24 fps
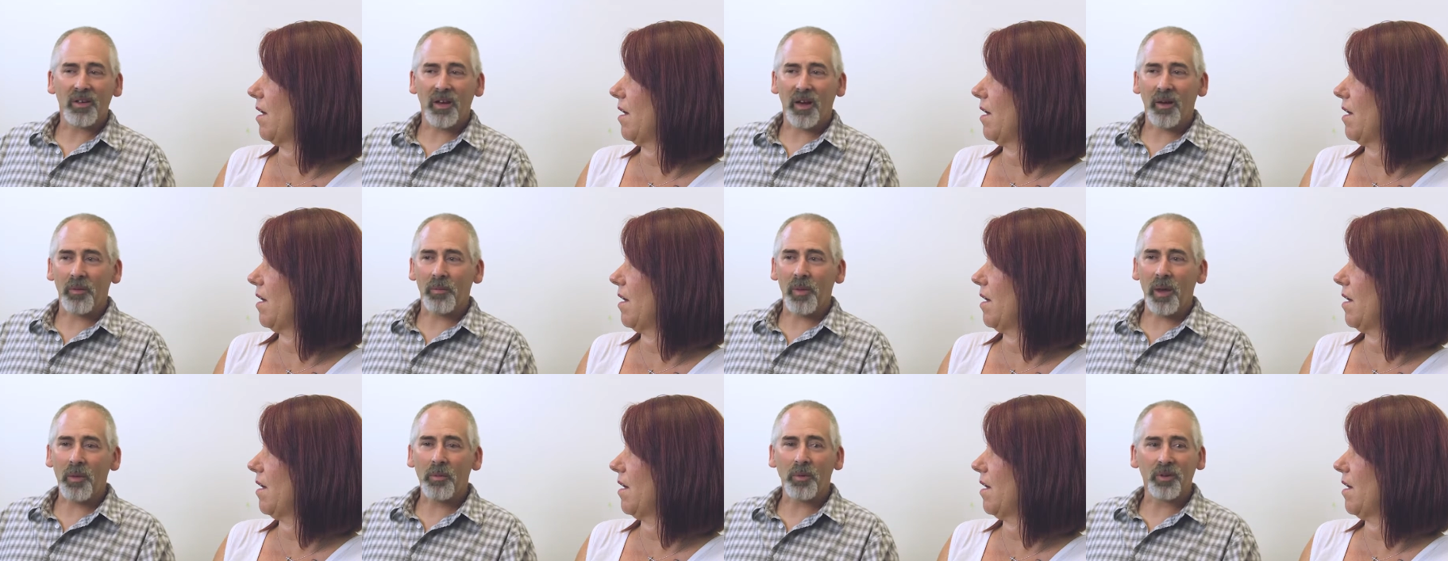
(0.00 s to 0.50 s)

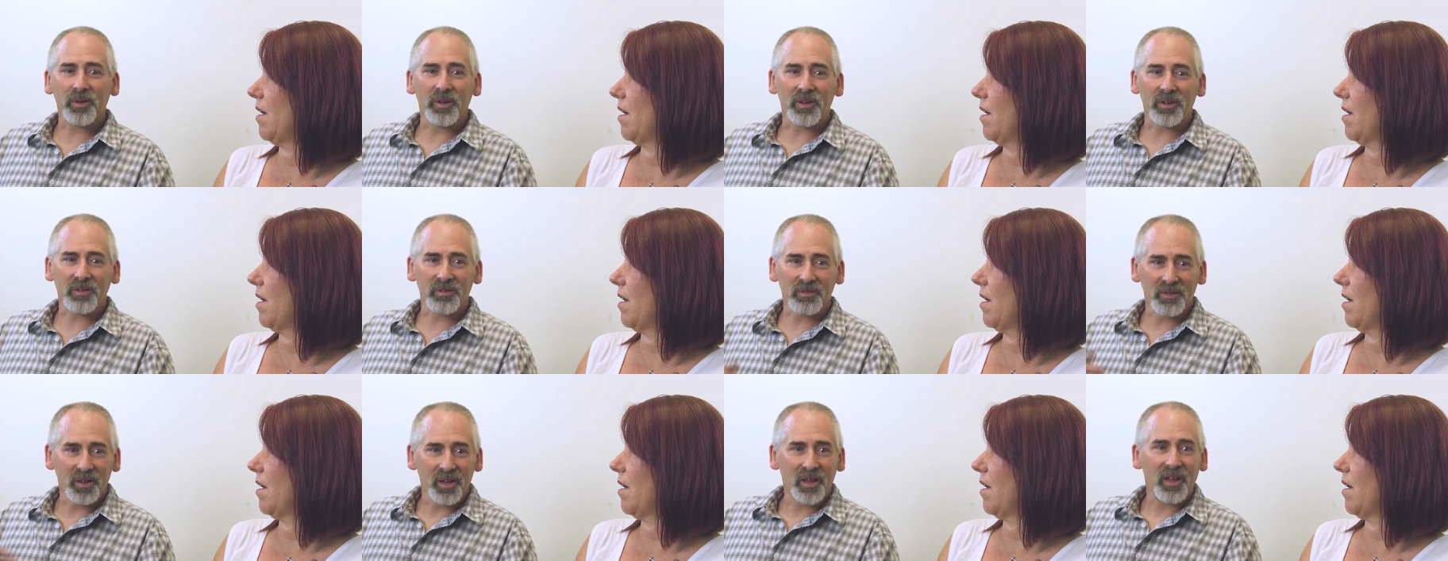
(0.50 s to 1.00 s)
Speaker 1: I'm able
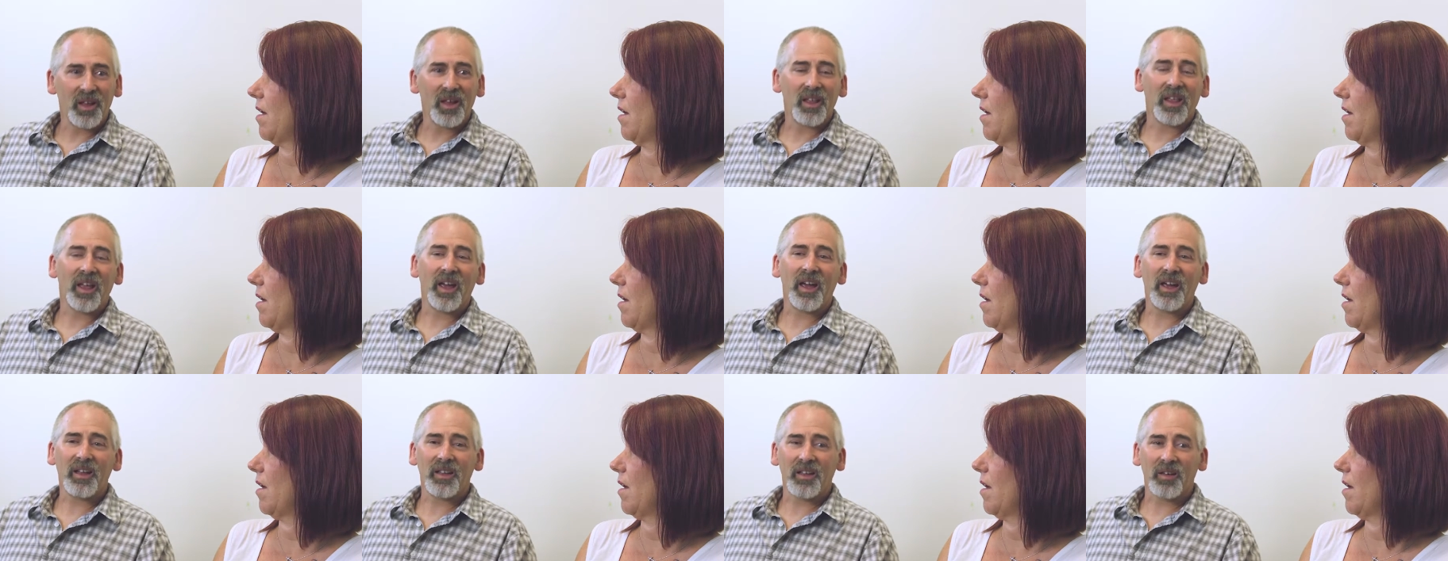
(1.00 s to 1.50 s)
to,
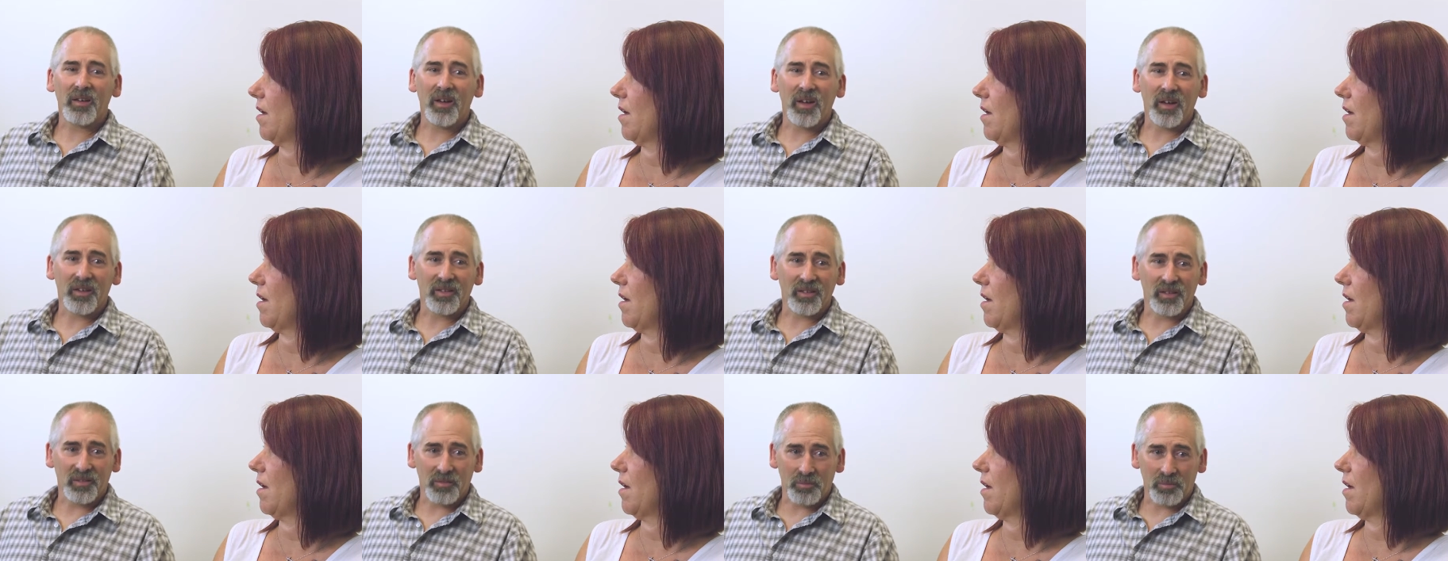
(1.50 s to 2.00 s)
hey,
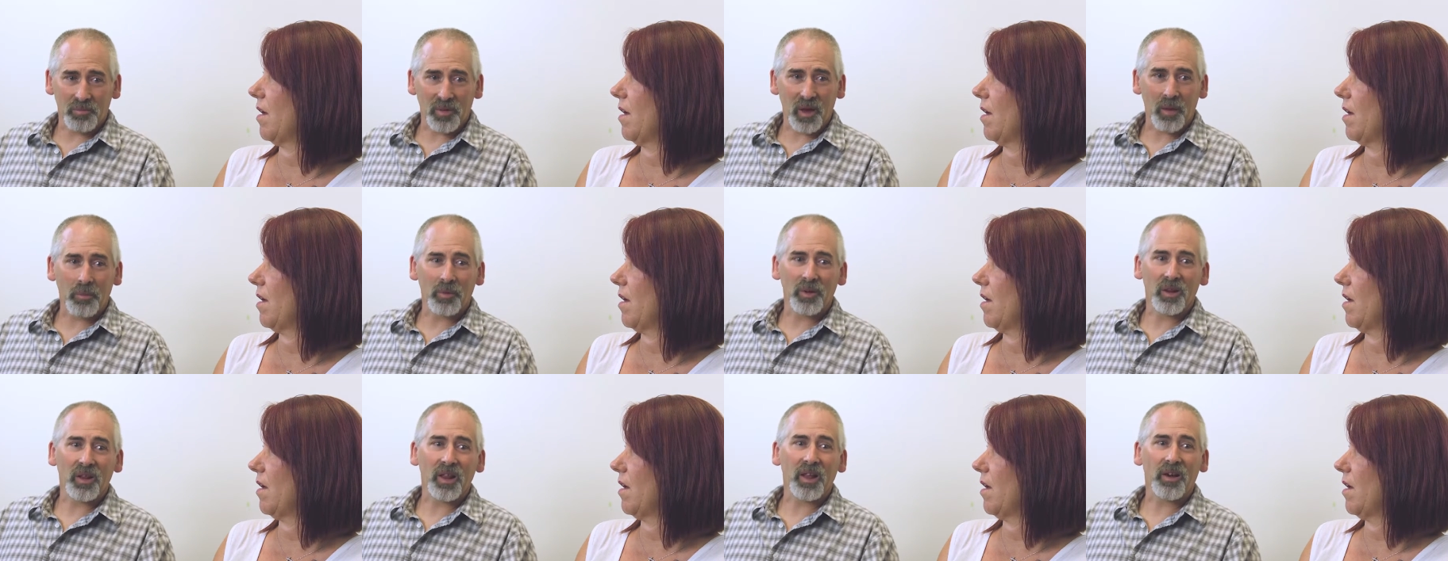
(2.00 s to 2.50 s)
be
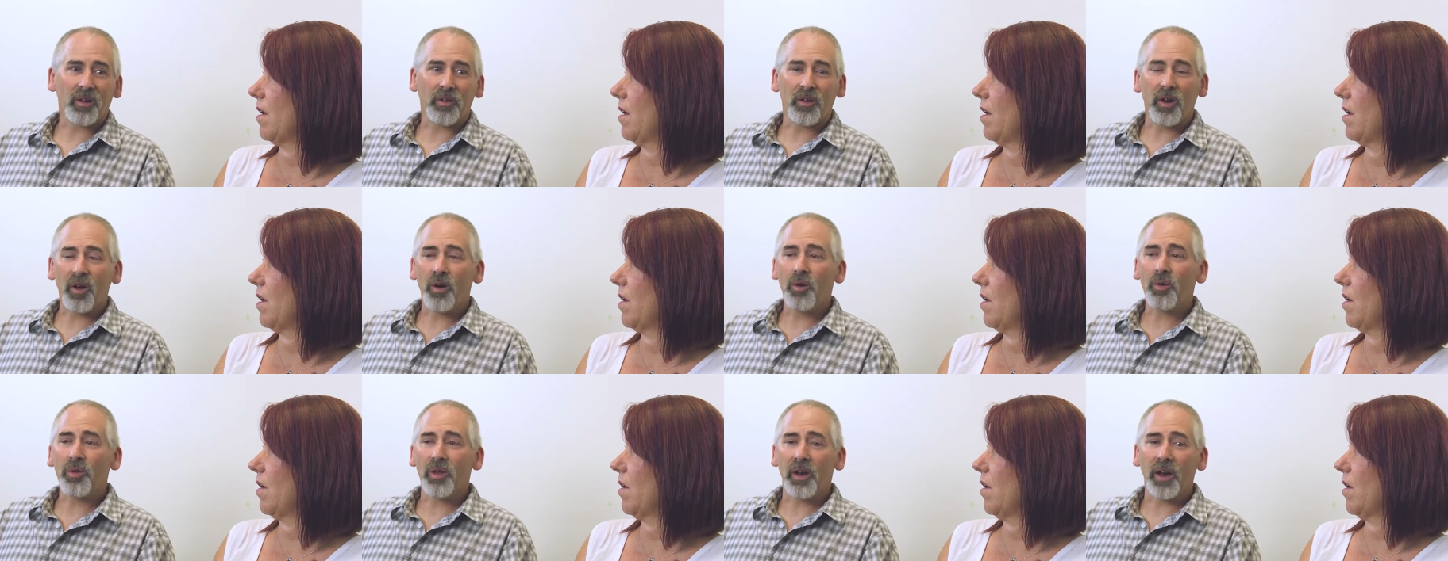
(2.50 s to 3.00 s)
able to let her
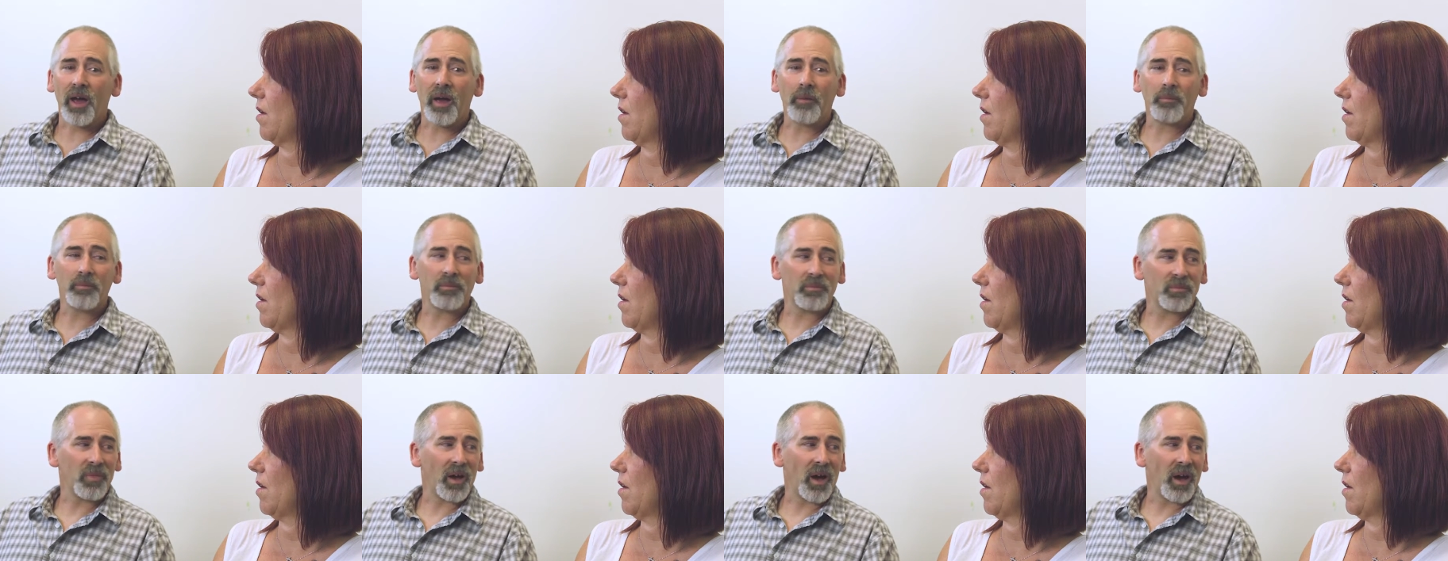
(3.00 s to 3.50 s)
know that
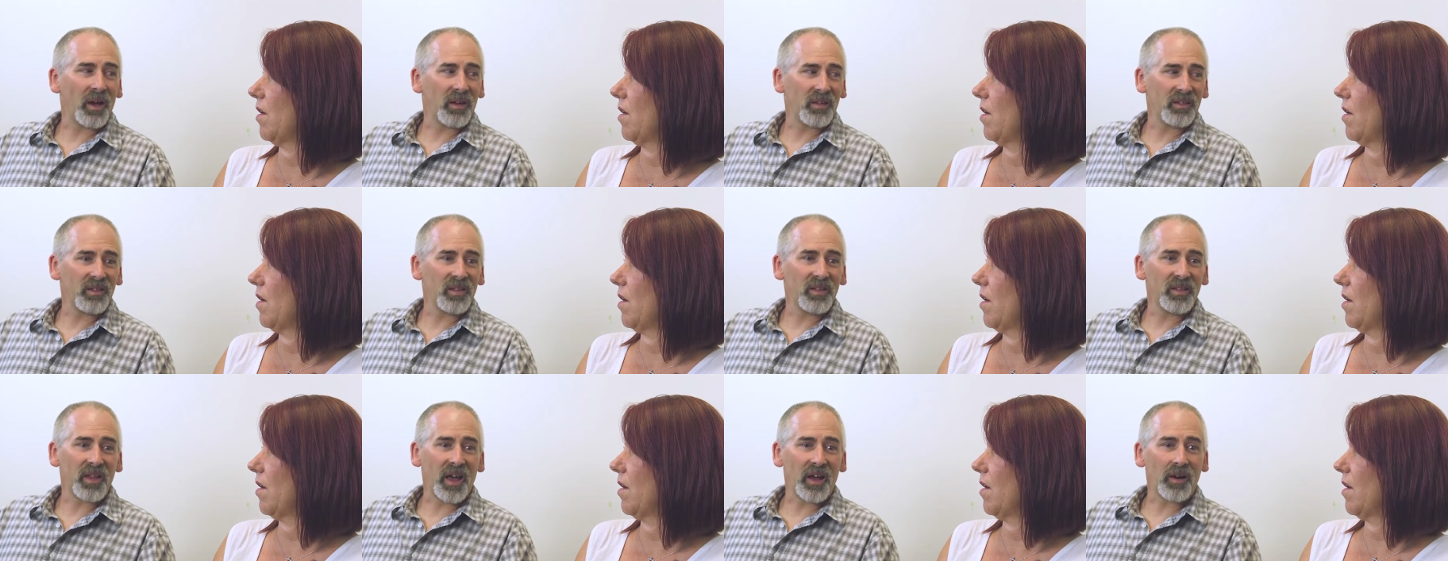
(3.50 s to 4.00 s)
I'm I,
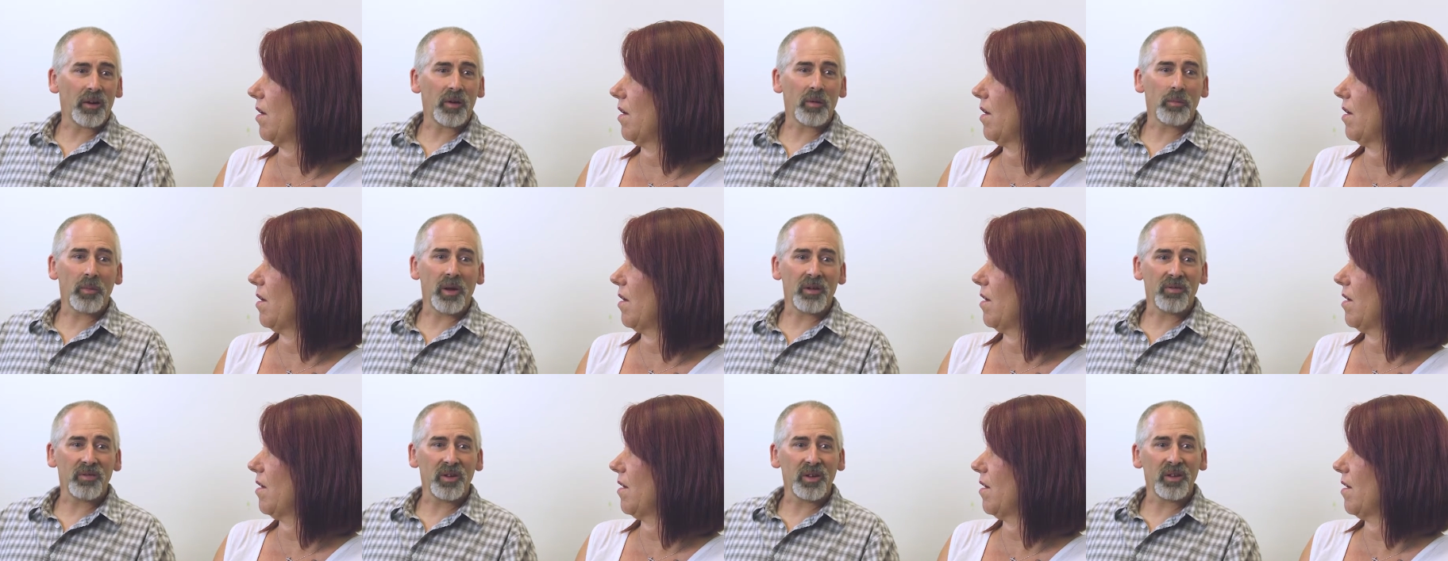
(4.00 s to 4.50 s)
that hurt
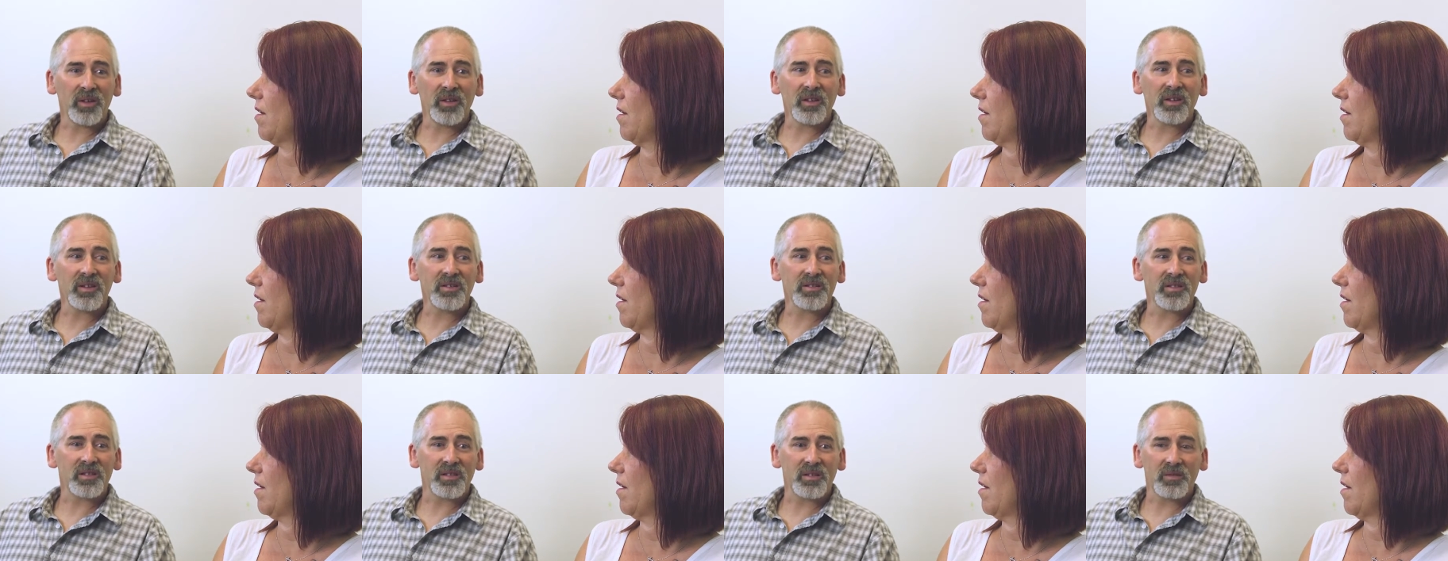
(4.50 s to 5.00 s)
my
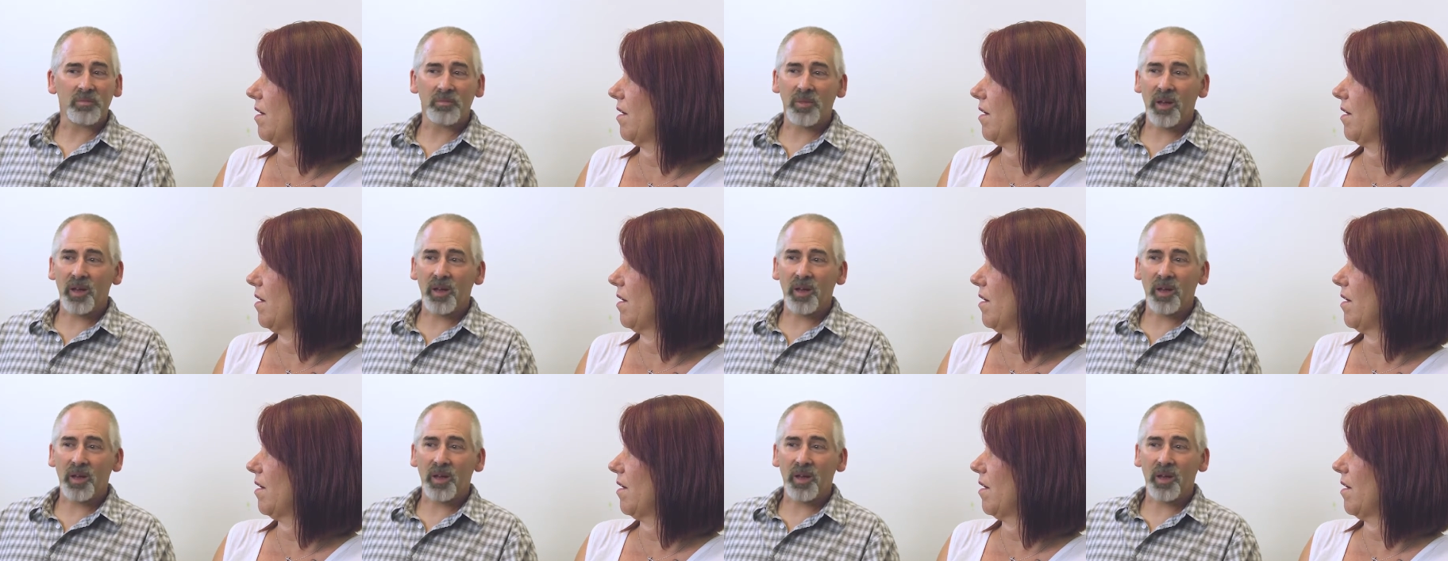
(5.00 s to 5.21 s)
feelings and